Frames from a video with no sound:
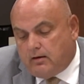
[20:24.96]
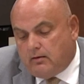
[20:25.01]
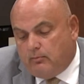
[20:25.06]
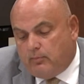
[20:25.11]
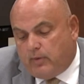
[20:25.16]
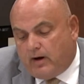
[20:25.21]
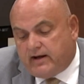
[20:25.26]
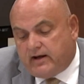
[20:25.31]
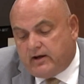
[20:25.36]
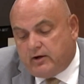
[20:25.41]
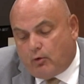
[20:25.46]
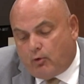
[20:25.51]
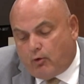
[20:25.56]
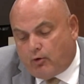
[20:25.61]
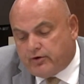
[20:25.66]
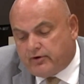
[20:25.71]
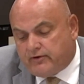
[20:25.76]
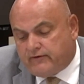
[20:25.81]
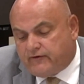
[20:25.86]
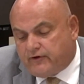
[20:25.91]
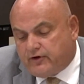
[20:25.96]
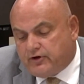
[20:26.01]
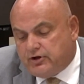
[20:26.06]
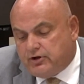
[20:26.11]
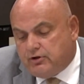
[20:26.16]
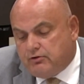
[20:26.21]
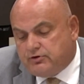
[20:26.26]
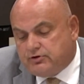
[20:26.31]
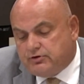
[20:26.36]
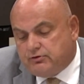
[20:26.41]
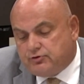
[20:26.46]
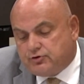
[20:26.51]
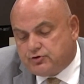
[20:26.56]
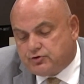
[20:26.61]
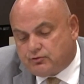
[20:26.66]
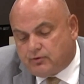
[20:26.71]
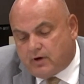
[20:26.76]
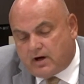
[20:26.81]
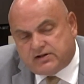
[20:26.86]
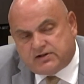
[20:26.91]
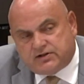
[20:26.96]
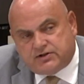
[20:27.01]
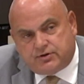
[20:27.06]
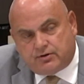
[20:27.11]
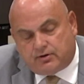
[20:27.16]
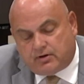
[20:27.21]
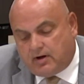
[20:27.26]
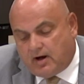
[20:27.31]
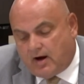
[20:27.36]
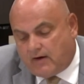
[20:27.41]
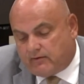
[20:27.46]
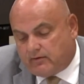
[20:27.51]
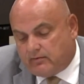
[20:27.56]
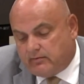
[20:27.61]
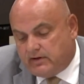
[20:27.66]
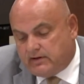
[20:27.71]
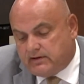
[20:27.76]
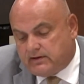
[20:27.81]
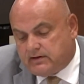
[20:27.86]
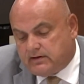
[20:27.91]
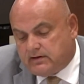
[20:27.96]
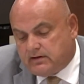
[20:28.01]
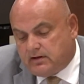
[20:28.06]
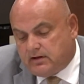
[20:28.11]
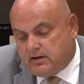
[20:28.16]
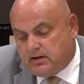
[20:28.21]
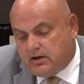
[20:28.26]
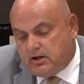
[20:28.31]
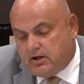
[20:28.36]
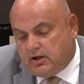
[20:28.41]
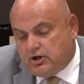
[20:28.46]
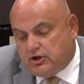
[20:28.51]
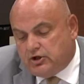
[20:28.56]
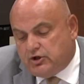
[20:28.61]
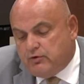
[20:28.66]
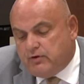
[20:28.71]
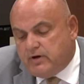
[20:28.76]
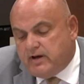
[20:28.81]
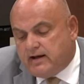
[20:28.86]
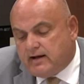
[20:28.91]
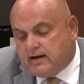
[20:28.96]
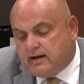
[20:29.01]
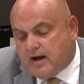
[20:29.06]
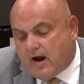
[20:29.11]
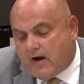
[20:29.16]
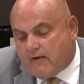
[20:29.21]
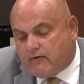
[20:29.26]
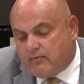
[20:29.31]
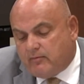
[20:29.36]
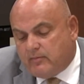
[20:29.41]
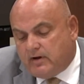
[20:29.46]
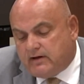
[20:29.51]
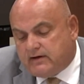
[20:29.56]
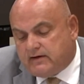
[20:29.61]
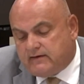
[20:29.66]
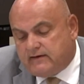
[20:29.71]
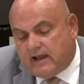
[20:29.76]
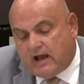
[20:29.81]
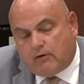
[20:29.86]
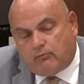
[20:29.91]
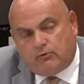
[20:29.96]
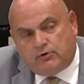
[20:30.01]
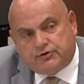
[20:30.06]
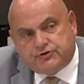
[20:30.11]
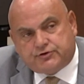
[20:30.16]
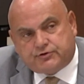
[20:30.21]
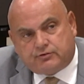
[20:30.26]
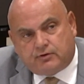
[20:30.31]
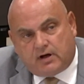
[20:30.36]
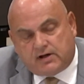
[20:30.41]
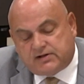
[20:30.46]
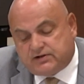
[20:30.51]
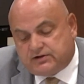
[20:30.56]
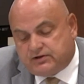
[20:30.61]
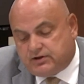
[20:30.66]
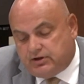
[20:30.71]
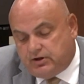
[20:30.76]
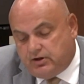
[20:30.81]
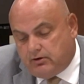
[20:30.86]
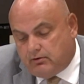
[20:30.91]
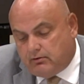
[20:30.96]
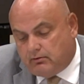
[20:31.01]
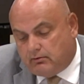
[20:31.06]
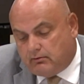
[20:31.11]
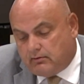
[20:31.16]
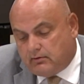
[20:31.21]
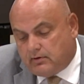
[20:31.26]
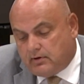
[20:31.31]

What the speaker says: But in order for you to trust your government, you need a government that will trust you.